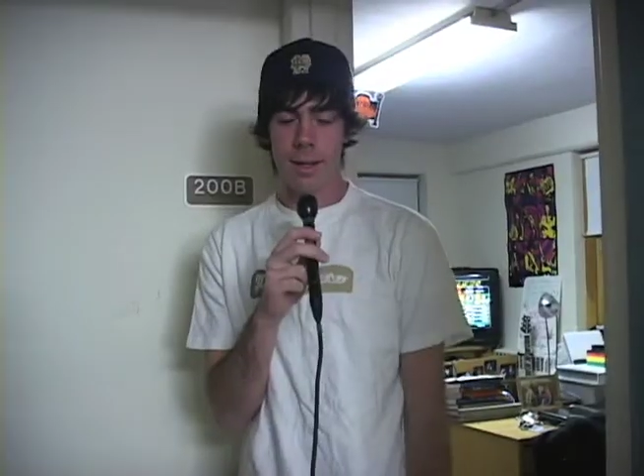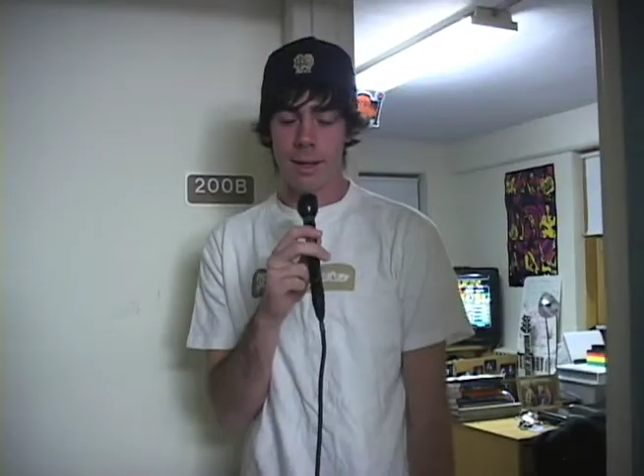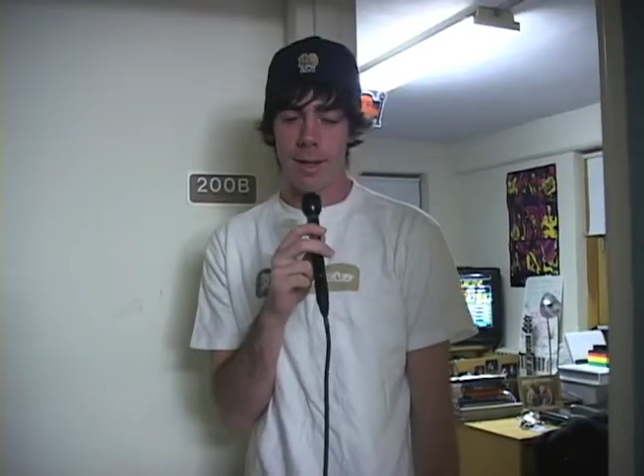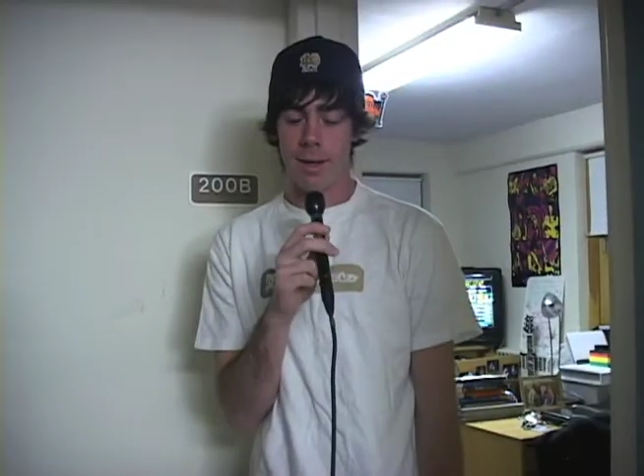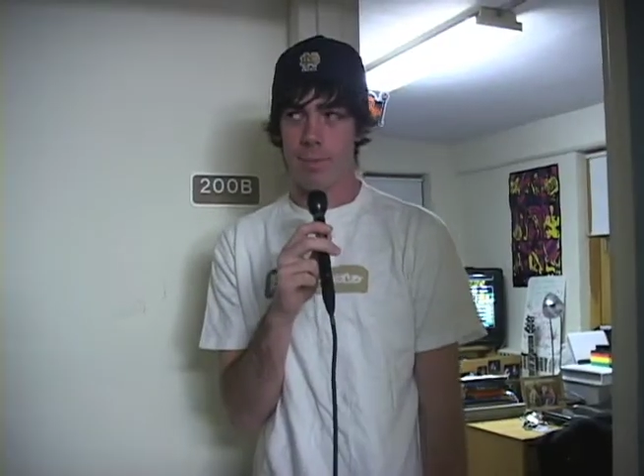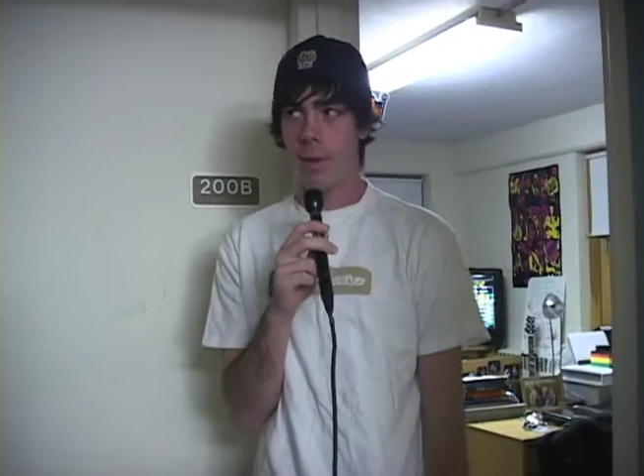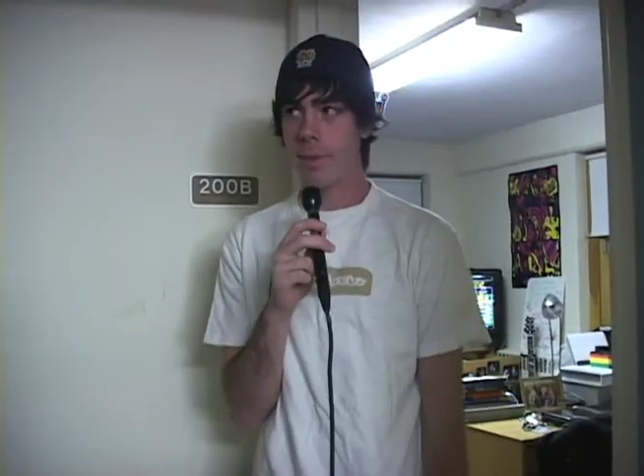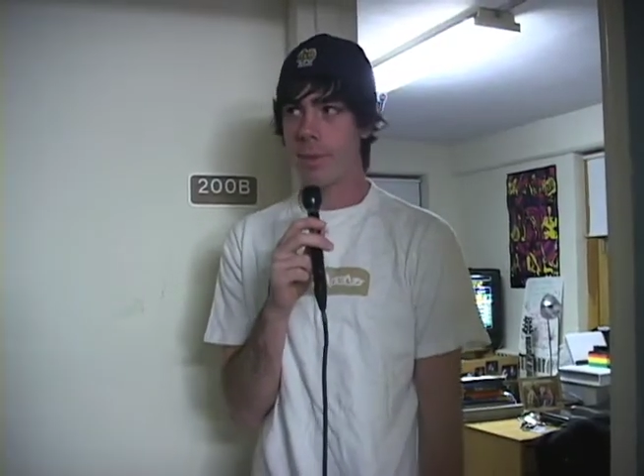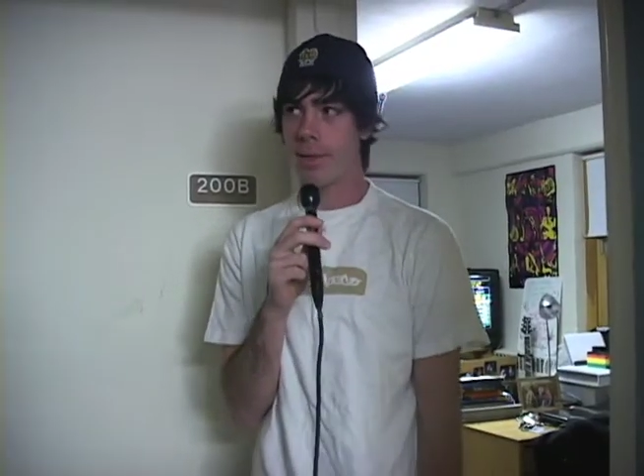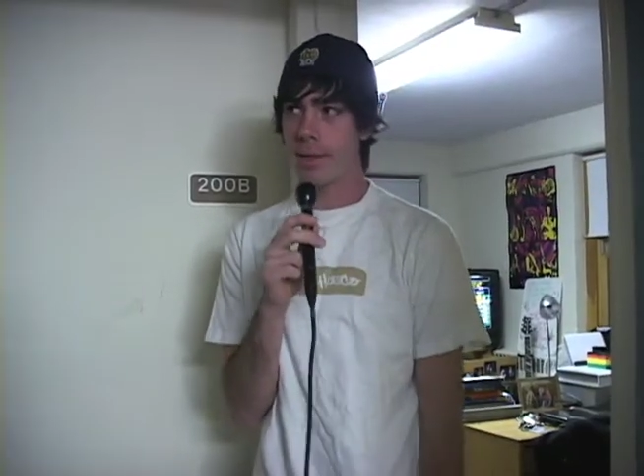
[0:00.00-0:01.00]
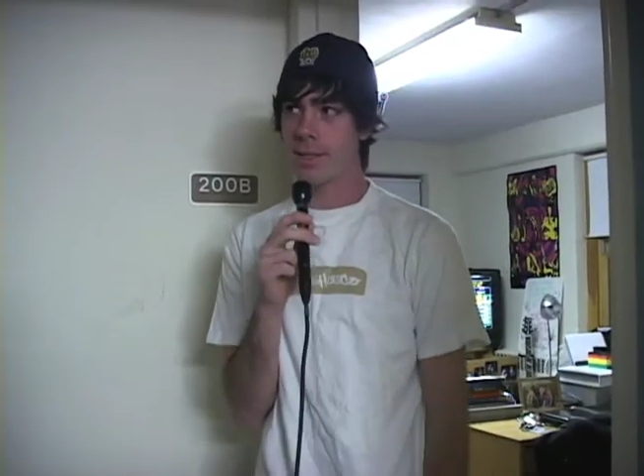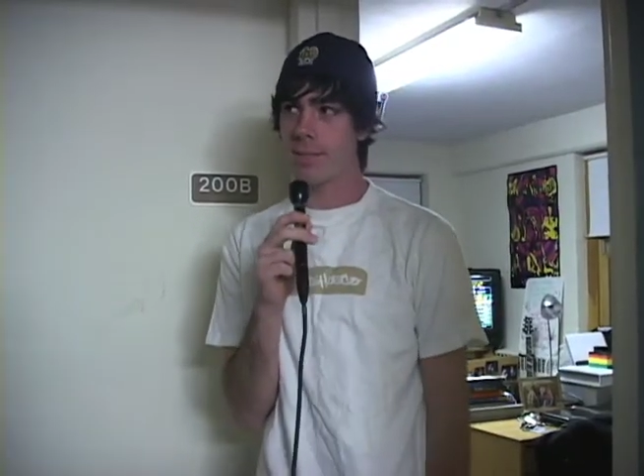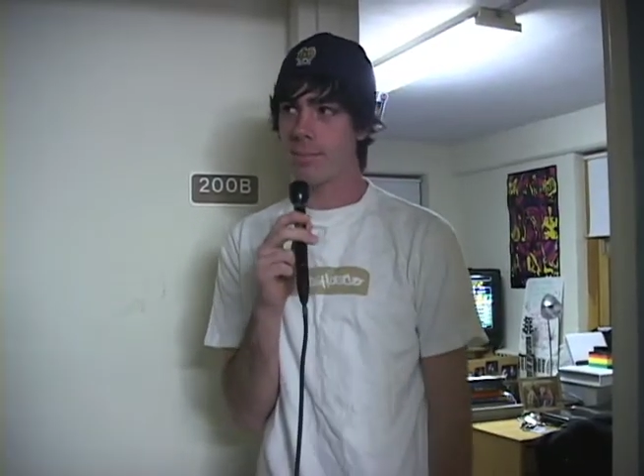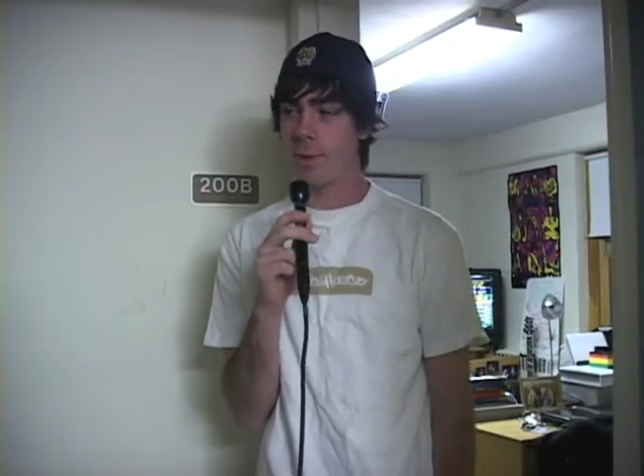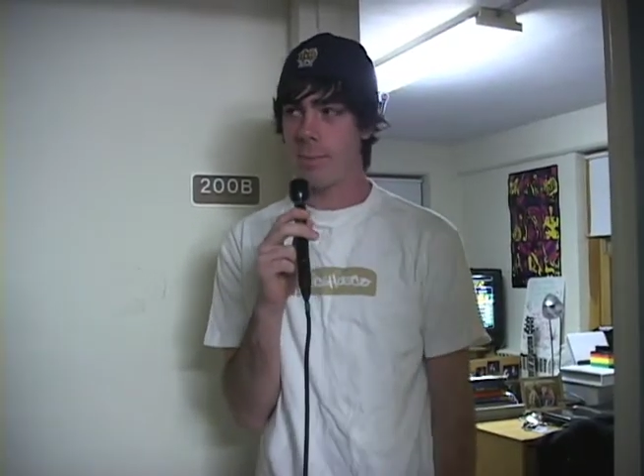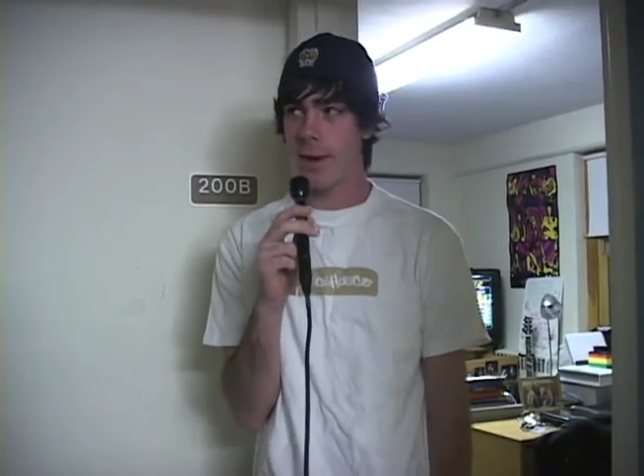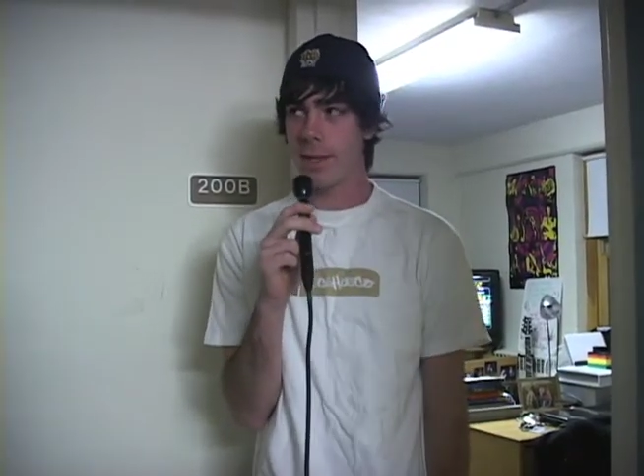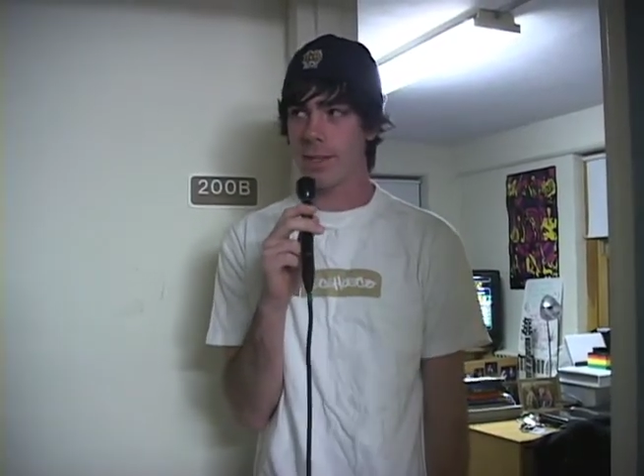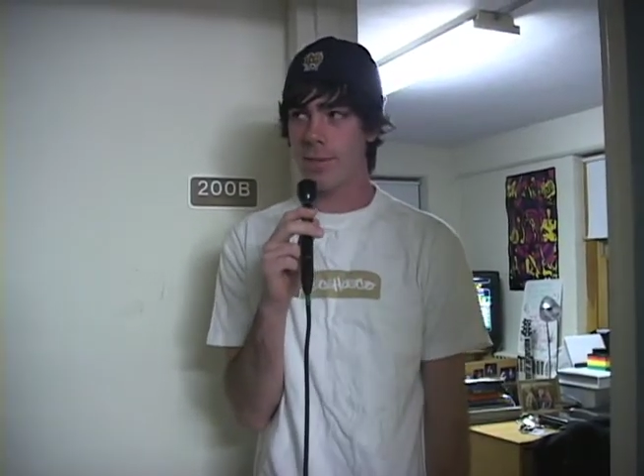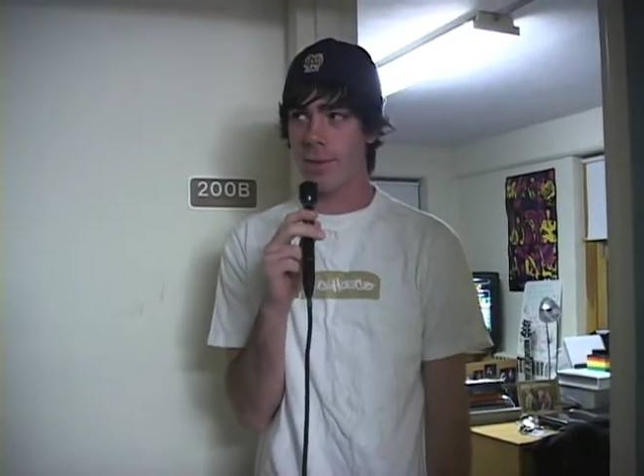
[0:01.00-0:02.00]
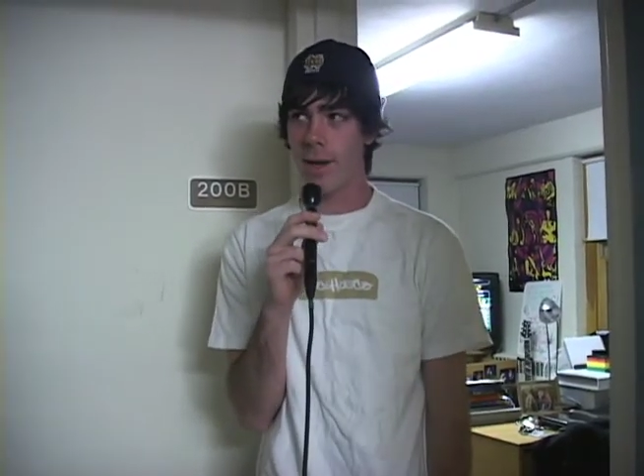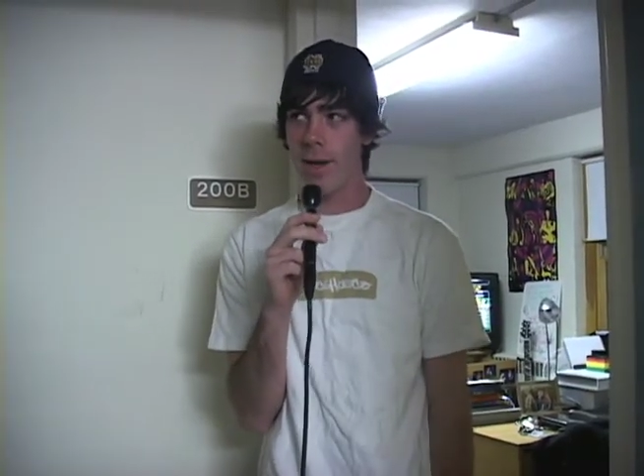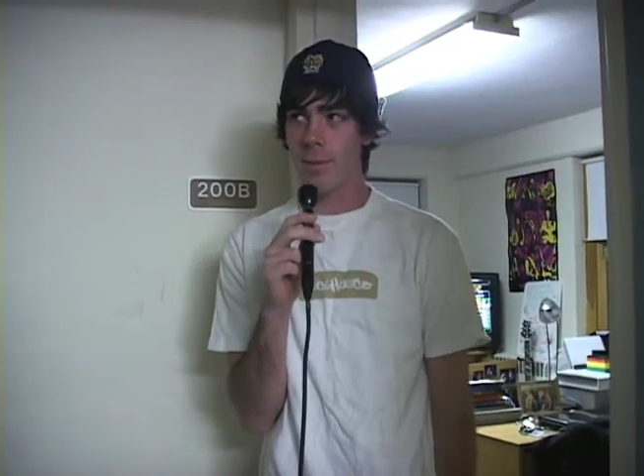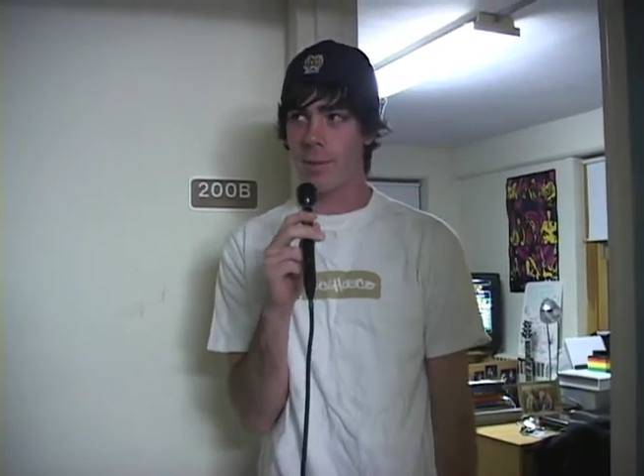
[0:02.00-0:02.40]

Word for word: like a puppy because my parents never got me